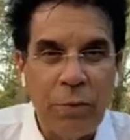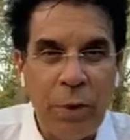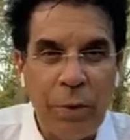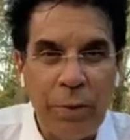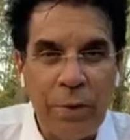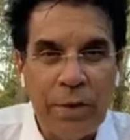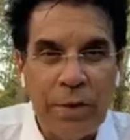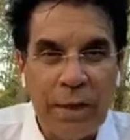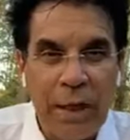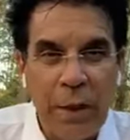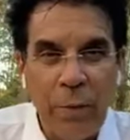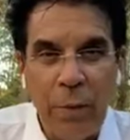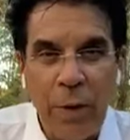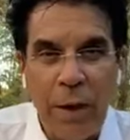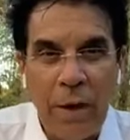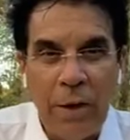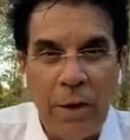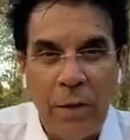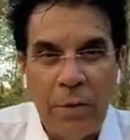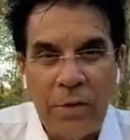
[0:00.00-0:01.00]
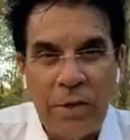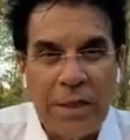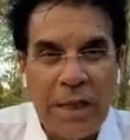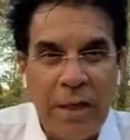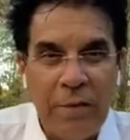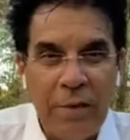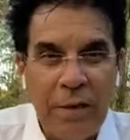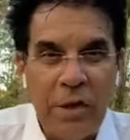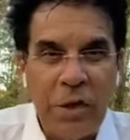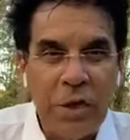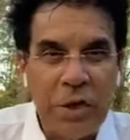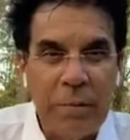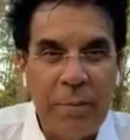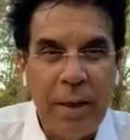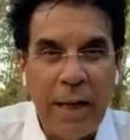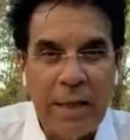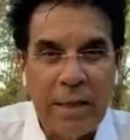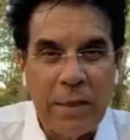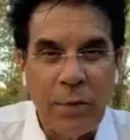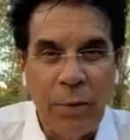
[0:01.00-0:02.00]
We wouldn't say, well, you know, salvation's
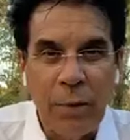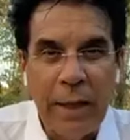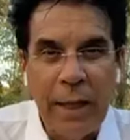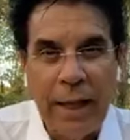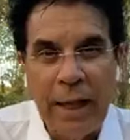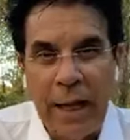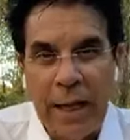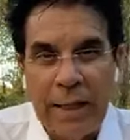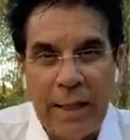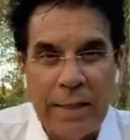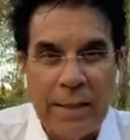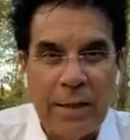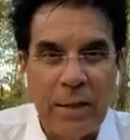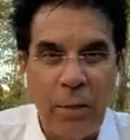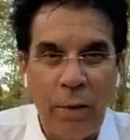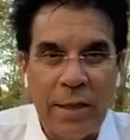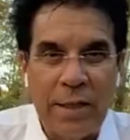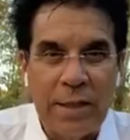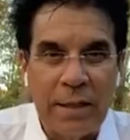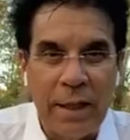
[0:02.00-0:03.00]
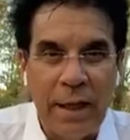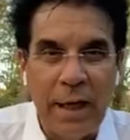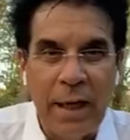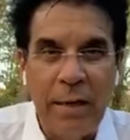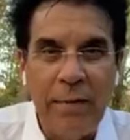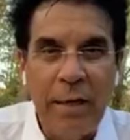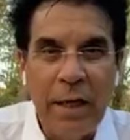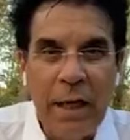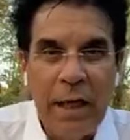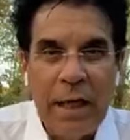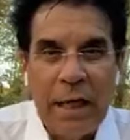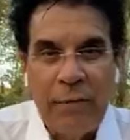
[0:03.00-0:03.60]
passed away. God doesn't always save.